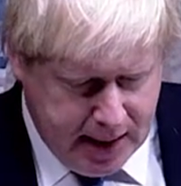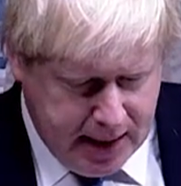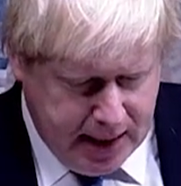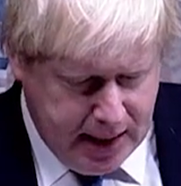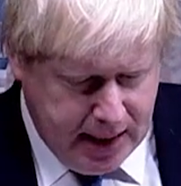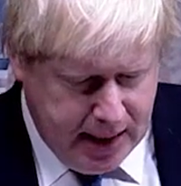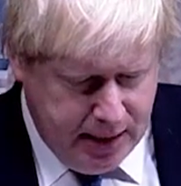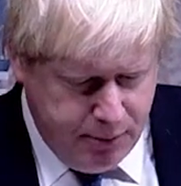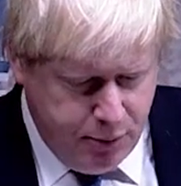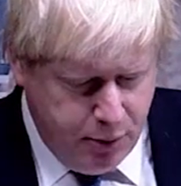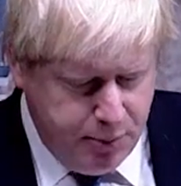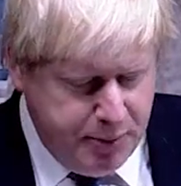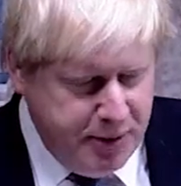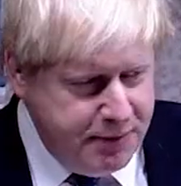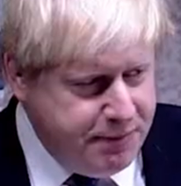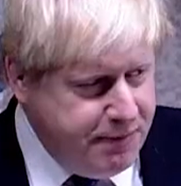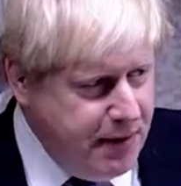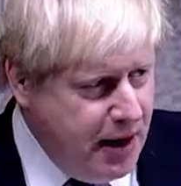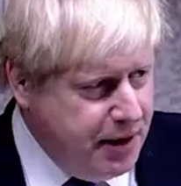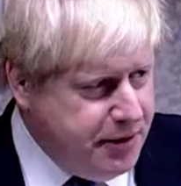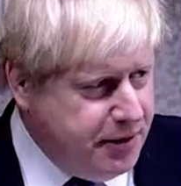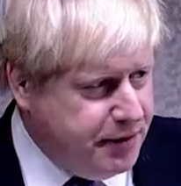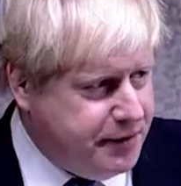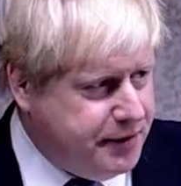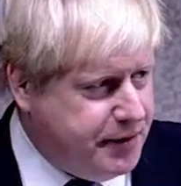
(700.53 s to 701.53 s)
It would be
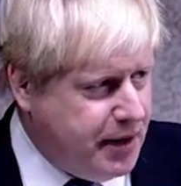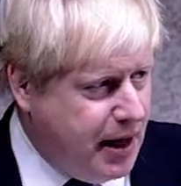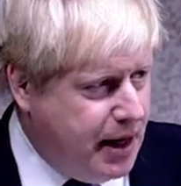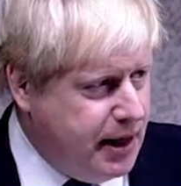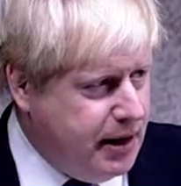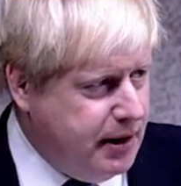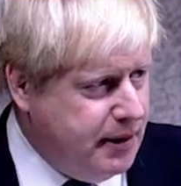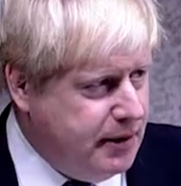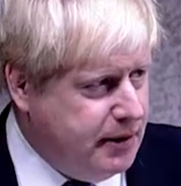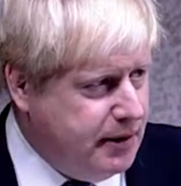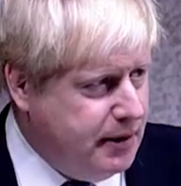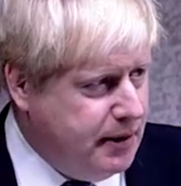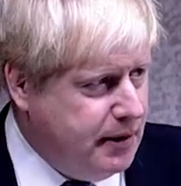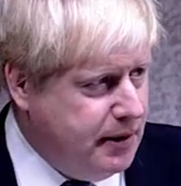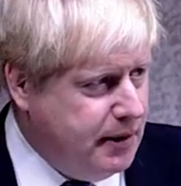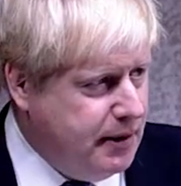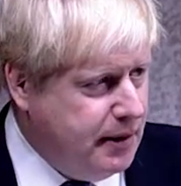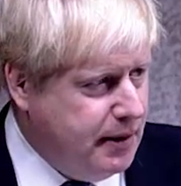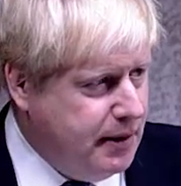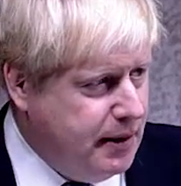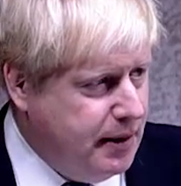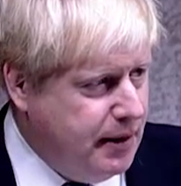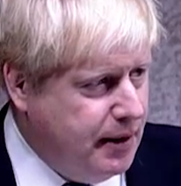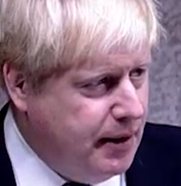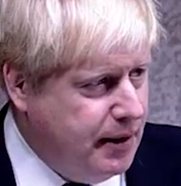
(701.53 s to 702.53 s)
fair to say
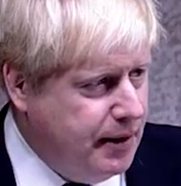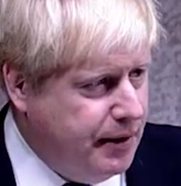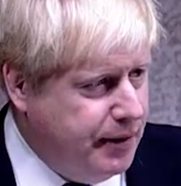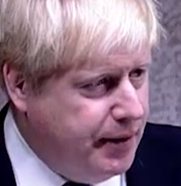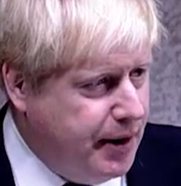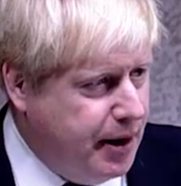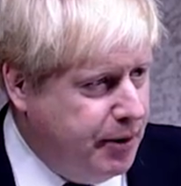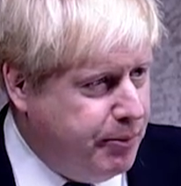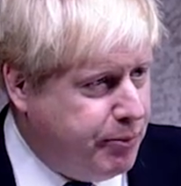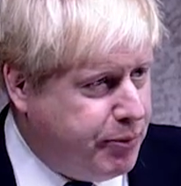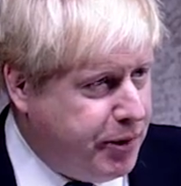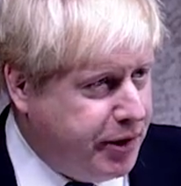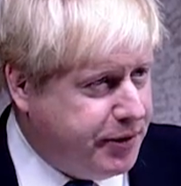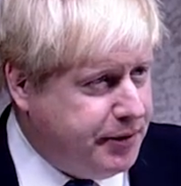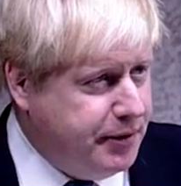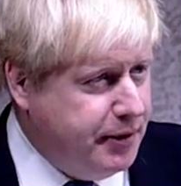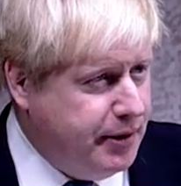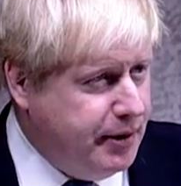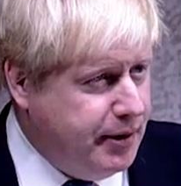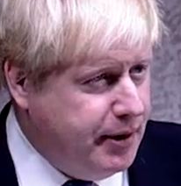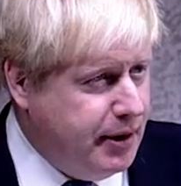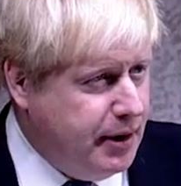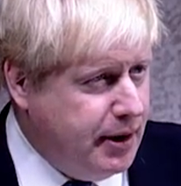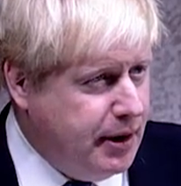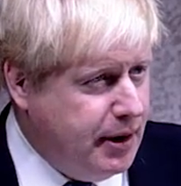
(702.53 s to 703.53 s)
that
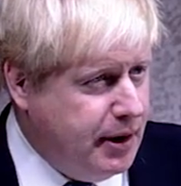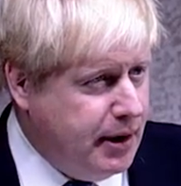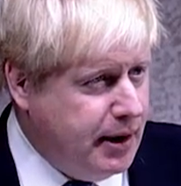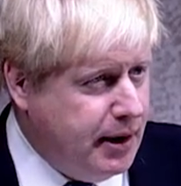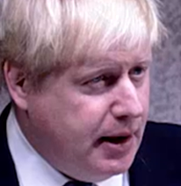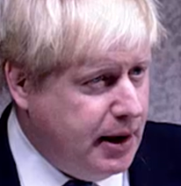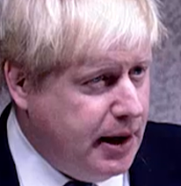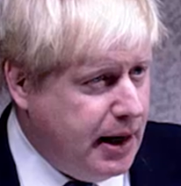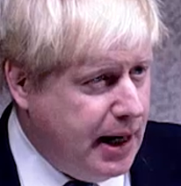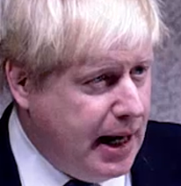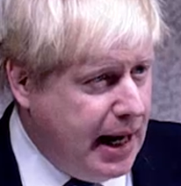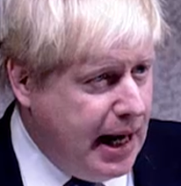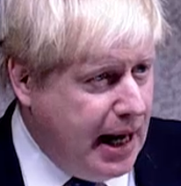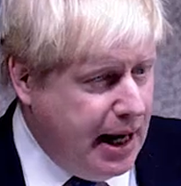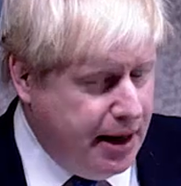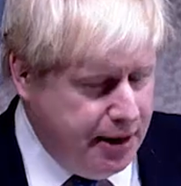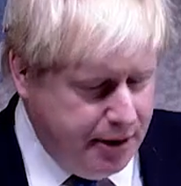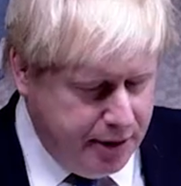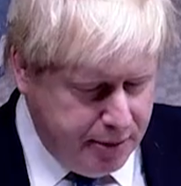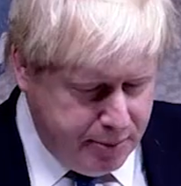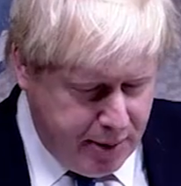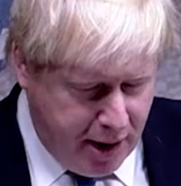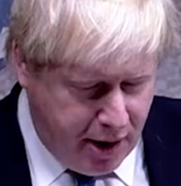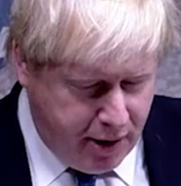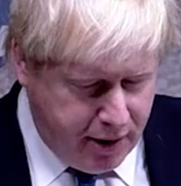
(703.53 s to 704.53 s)
Britain
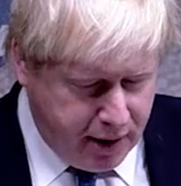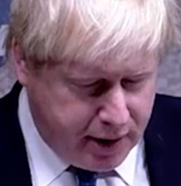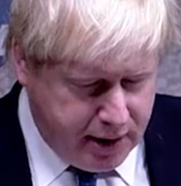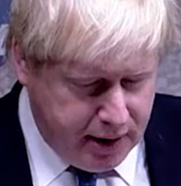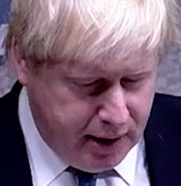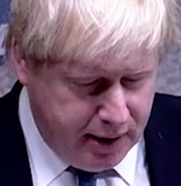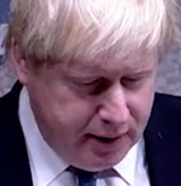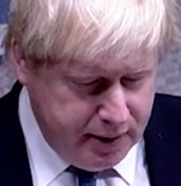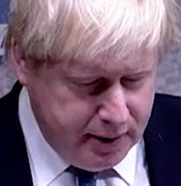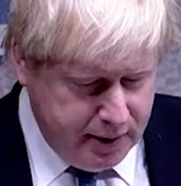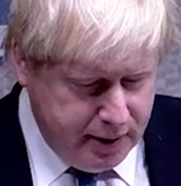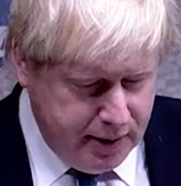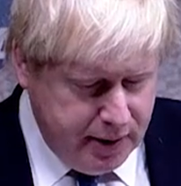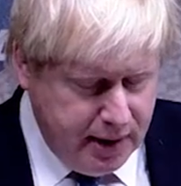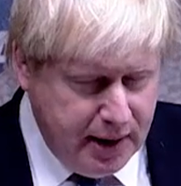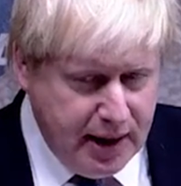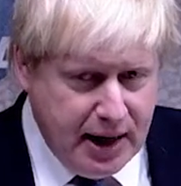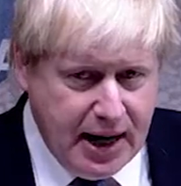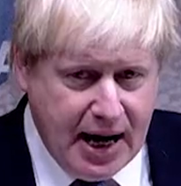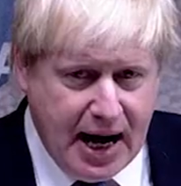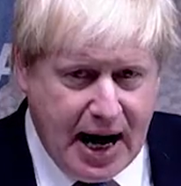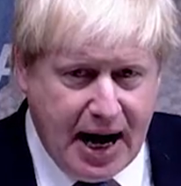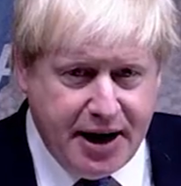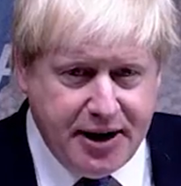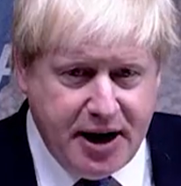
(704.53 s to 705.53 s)
and America
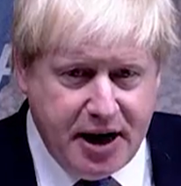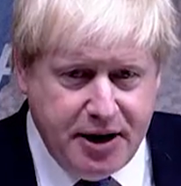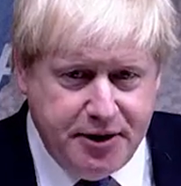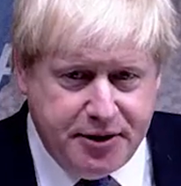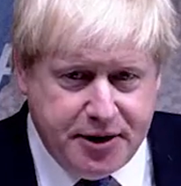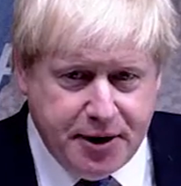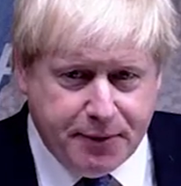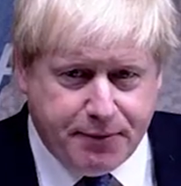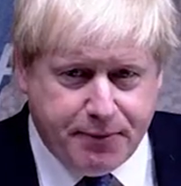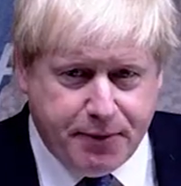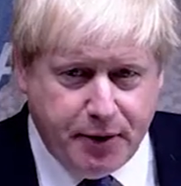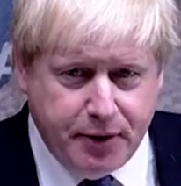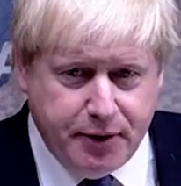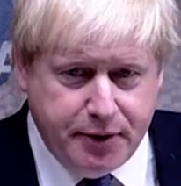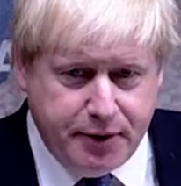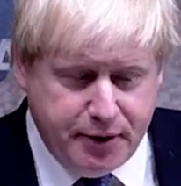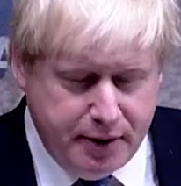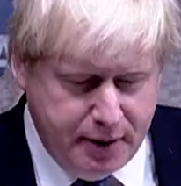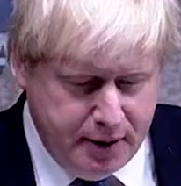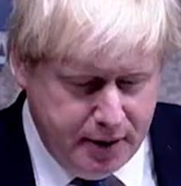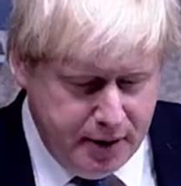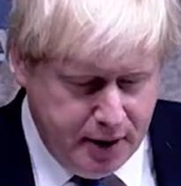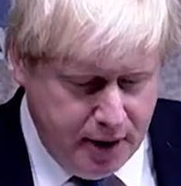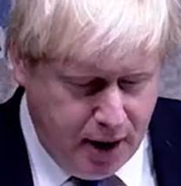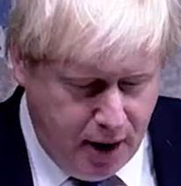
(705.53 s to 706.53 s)
had a
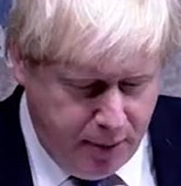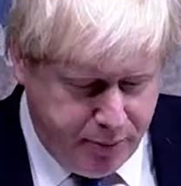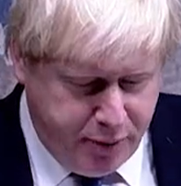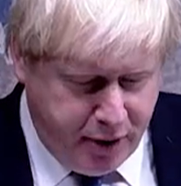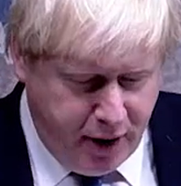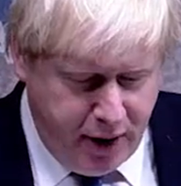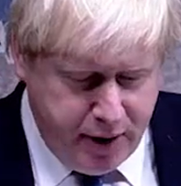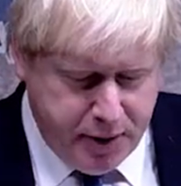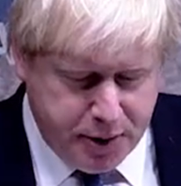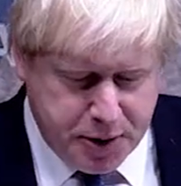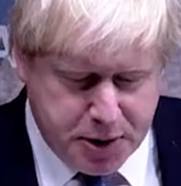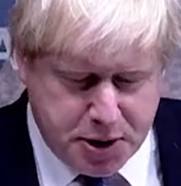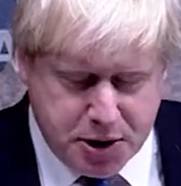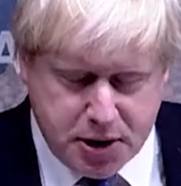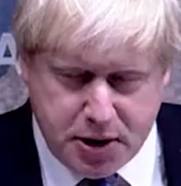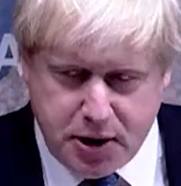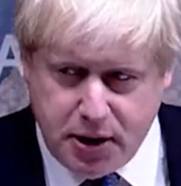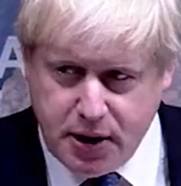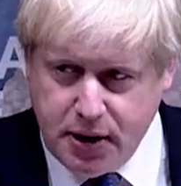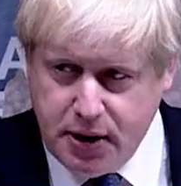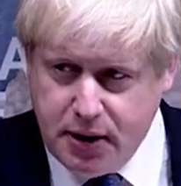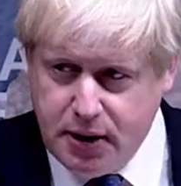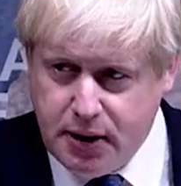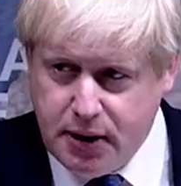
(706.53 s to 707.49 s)
different approach,